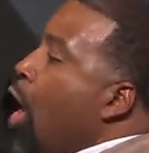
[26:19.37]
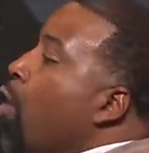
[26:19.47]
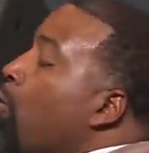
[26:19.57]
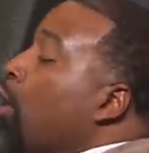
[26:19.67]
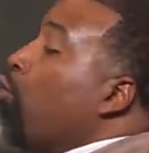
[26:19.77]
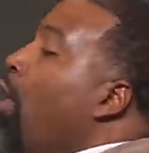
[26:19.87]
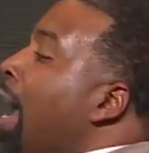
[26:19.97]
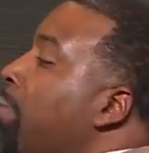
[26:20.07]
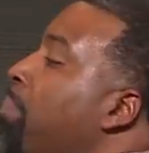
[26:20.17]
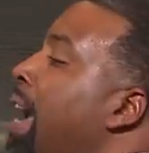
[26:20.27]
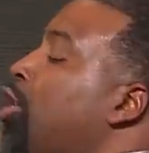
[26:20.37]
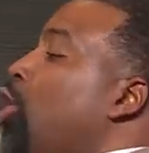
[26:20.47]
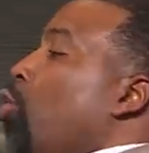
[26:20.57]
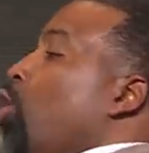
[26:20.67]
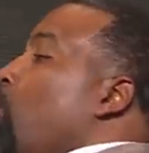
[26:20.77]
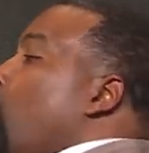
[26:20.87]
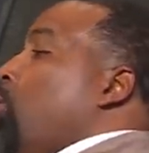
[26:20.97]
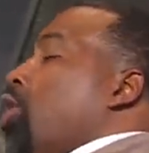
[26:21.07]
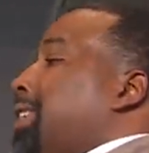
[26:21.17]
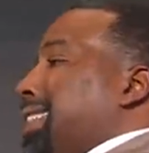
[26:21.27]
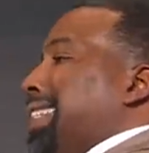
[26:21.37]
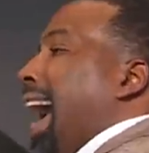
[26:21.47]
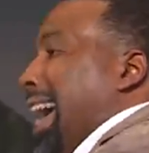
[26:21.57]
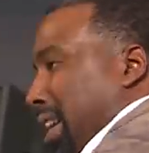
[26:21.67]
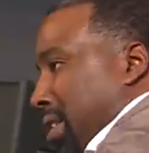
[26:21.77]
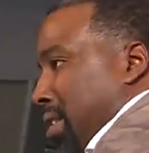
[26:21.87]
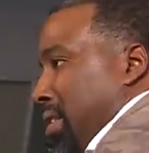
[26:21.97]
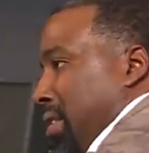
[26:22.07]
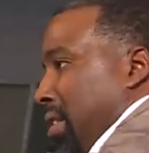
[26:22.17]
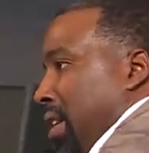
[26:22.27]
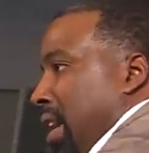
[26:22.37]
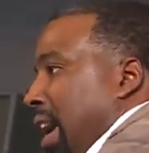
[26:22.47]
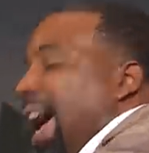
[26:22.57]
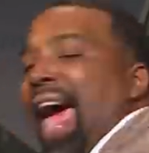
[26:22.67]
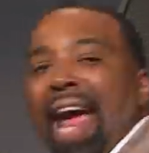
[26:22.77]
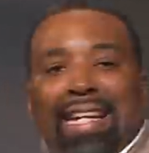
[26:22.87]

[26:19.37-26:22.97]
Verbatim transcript: Regret makes you lose your desire. And